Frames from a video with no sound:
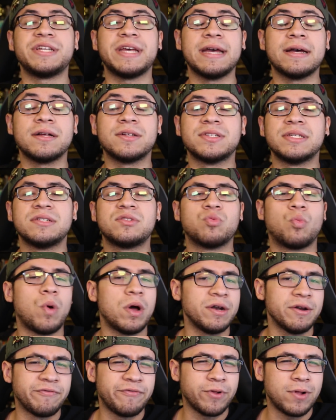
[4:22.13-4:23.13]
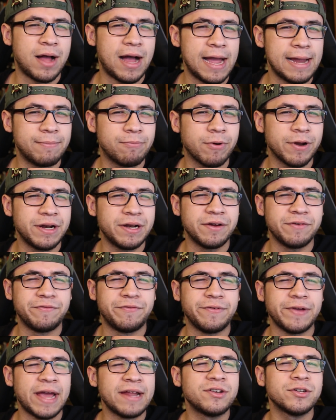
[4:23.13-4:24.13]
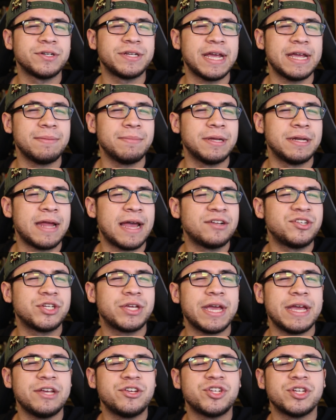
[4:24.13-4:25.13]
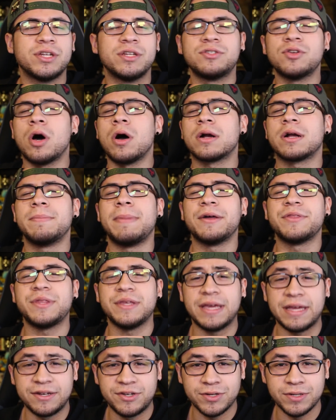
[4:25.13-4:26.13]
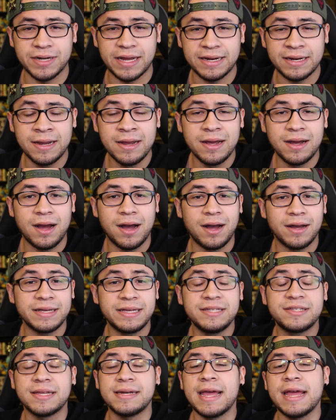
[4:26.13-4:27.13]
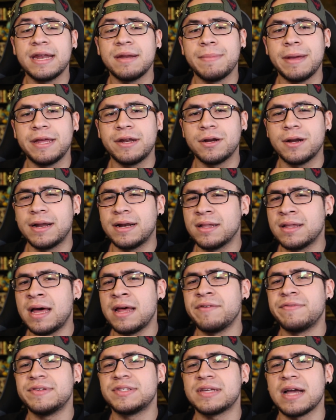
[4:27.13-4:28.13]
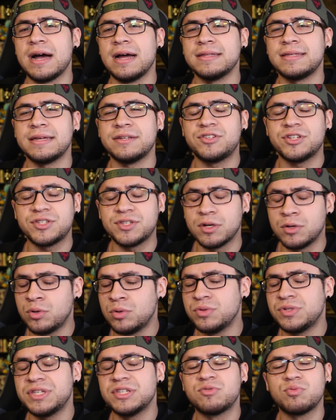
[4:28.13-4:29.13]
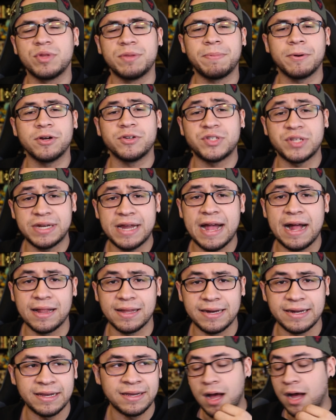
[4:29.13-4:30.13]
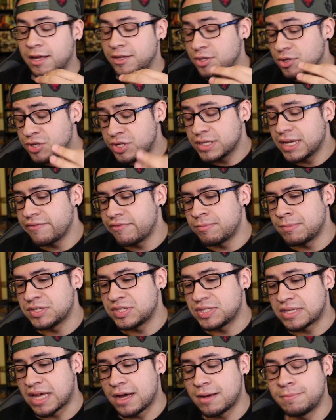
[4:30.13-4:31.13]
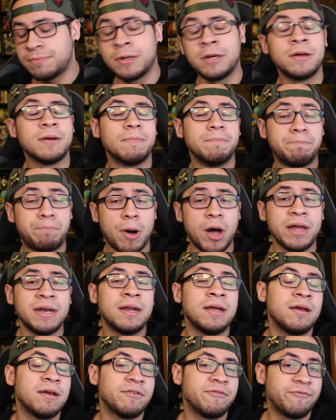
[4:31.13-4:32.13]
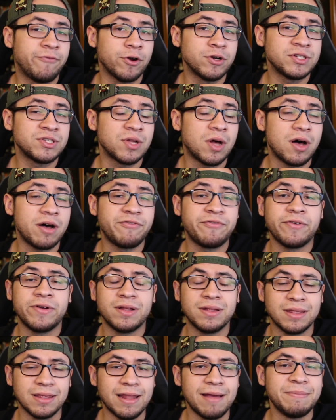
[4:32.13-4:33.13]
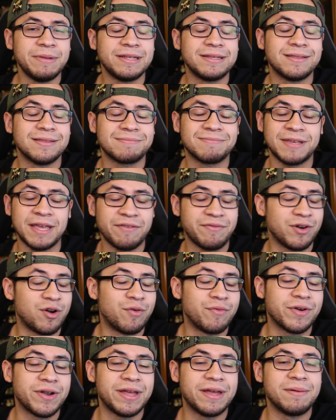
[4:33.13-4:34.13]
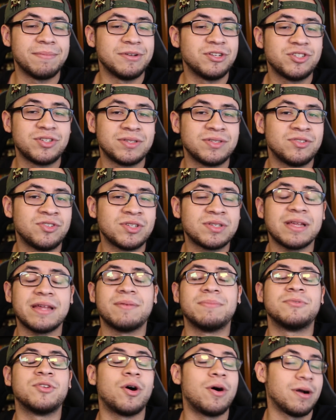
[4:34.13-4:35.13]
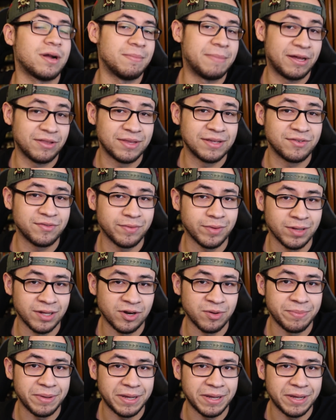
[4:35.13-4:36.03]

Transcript: Tales is a wonderful hybrid of entertainment, education, and talk about the internet. He's an animator, and a lot of his content just oozes with personality. You should give him a stub, but first off, let me give it over to him and just let him talk about this for a little